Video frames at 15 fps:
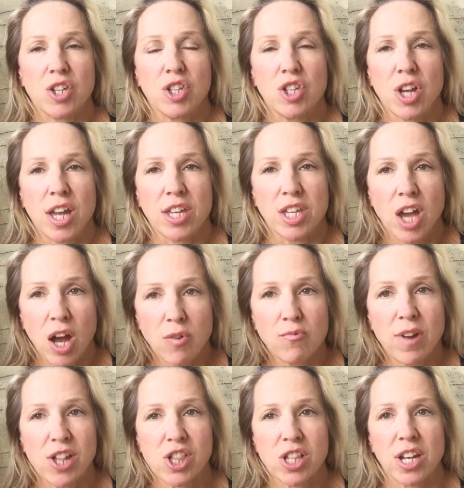a
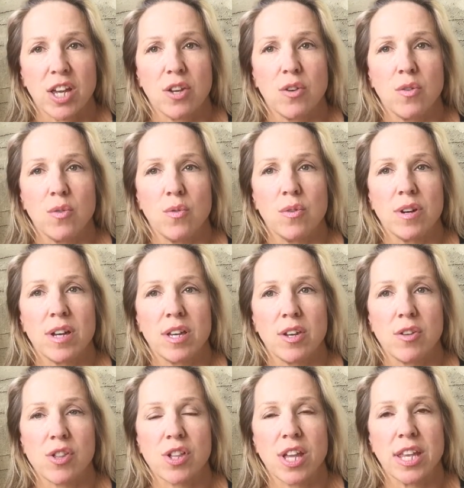young wrestler
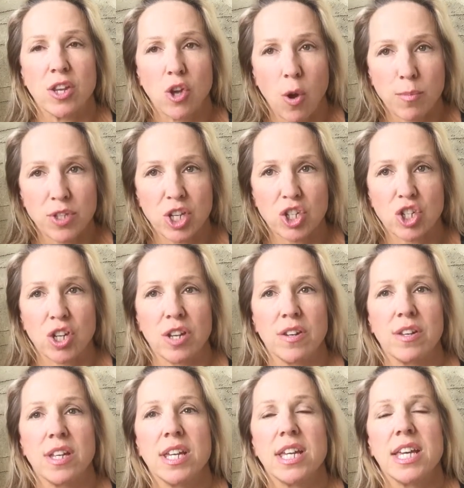who's in
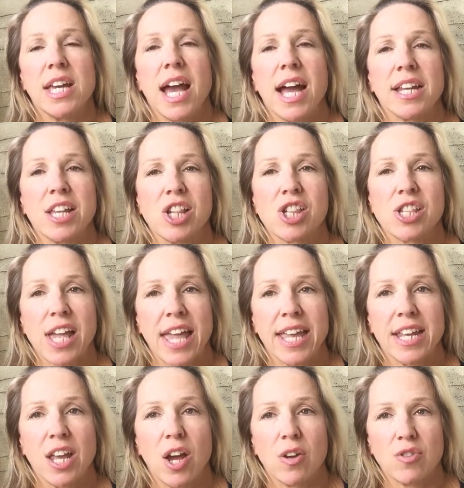competition, and he's
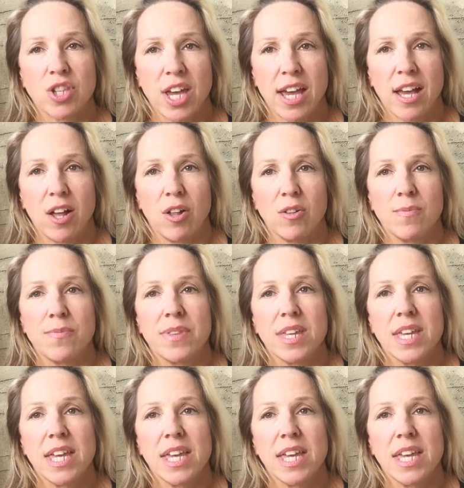staying in a hotel,